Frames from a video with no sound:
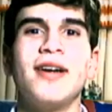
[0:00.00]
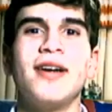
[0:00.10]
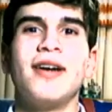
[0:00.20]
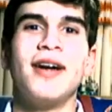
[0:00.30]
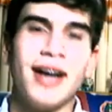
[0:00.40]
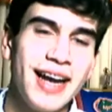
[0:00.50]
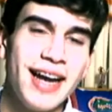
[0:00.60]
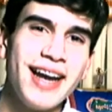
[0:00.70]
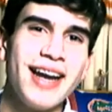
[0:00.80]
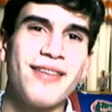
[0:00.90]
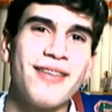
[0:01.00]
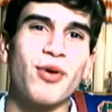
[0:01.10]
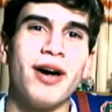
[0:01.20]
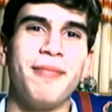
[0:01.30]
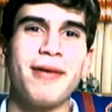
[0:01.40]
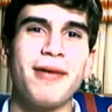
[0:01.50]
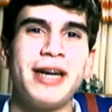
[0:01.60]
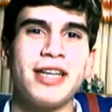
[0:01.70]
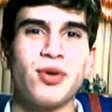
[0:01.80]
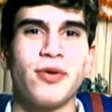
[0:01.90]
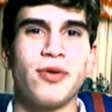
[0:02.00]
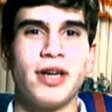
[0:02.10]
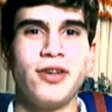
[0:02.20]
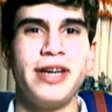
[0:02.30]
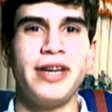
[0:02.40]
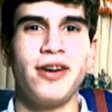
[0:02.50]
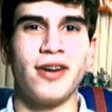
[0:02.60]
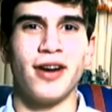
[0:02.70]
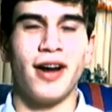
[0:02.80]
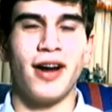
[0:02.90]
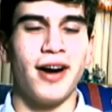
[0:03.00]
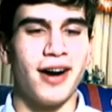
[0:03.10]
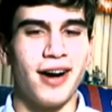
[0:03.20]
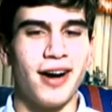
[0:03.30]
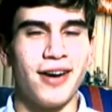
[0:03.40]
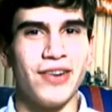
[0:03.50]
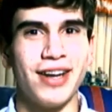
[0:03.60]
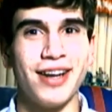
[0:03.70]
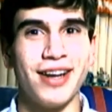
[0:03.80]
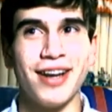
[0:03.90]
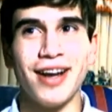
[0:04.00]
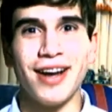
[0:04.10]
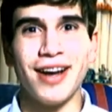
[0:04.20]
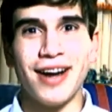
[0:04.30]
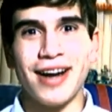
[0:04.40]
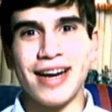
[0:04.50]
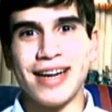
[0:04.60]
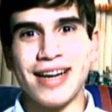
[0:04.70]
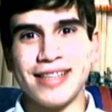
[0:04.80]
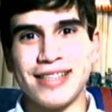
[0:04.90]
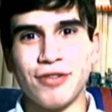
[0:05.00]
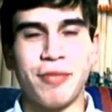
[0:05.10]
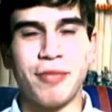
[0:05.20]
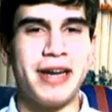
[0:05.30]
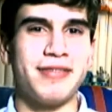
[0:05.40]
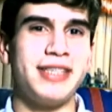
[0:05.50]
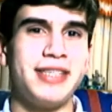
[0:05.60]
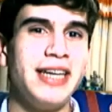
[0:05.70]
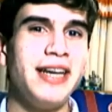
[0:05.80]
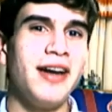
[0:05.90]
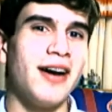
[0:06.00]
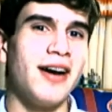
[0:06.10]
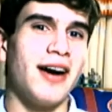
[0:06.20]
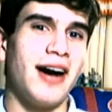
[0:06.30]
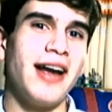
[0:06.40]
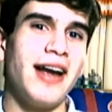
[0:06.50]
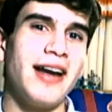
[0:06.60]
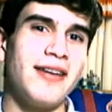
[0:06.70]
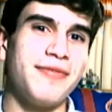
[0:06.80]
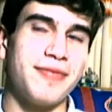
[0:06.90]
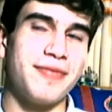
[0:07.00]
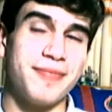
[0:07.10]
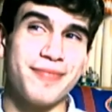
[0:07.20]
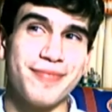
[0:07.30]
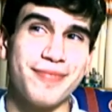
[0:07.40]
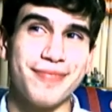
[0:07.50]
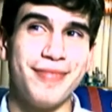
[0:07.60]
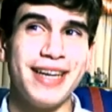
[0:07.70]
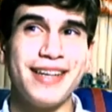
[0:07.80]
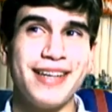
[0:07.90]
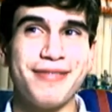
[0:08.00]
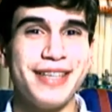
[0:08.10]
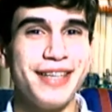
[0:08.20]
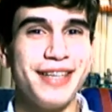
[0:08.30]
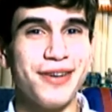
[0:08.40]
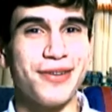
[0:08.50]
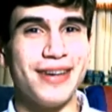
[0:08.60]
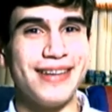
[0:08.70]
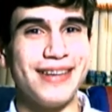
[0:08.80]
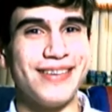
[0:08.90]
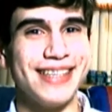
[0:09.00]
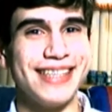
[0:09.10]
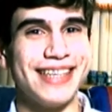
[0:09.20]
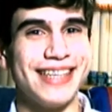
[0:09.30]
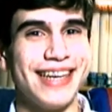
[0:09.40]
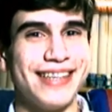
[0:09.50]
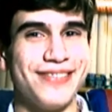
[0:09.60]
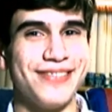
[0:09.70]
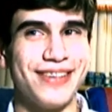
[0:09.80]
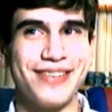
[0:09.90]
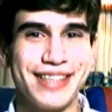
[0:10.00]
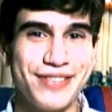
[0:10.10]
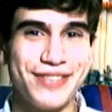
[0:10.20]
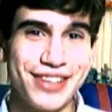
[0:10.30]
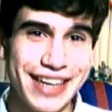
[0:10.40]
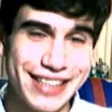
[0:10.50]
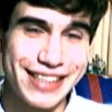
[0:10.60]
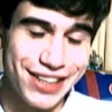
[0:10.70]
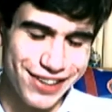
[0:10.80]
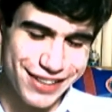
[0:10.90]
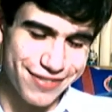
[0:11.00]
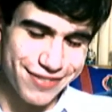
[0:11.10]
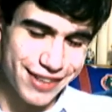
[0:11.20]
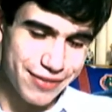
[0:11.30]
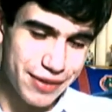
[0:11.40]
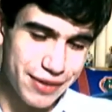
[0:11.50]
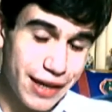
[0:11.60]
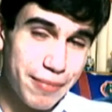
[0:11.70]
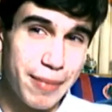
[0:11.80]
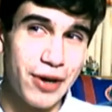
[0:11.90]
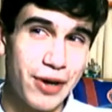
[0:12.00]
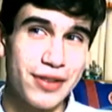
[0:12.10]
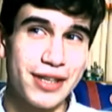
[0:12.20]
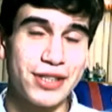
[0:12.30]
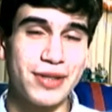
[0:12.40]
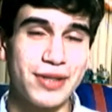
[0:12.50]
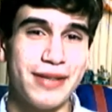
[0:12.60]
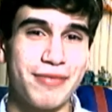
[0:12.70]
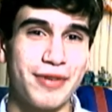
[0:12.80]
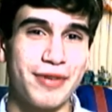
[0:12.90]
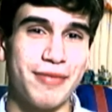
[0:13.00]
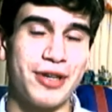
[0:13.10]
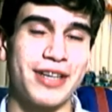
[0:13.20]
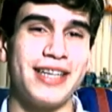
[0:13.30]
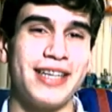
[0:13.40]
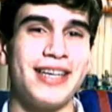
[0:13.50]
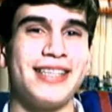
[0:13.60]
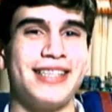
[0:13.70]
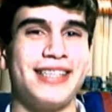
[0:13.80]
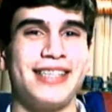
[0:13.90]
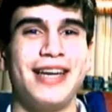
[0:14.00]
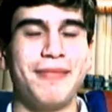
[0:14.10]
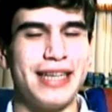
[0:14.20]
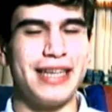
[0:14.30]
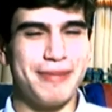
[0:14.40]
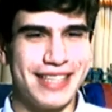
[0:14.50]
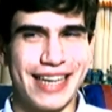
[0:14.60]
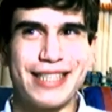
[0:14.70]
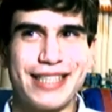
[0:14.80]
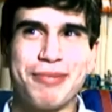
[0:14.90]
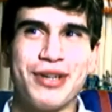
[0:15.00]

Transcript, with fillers: Hey everyone, Megaman 2100 here. Um, as some of you may have seen, I have made a video once again. Well, really more I took from my marathon stream from Arcade Odyssey. But that's besides the point.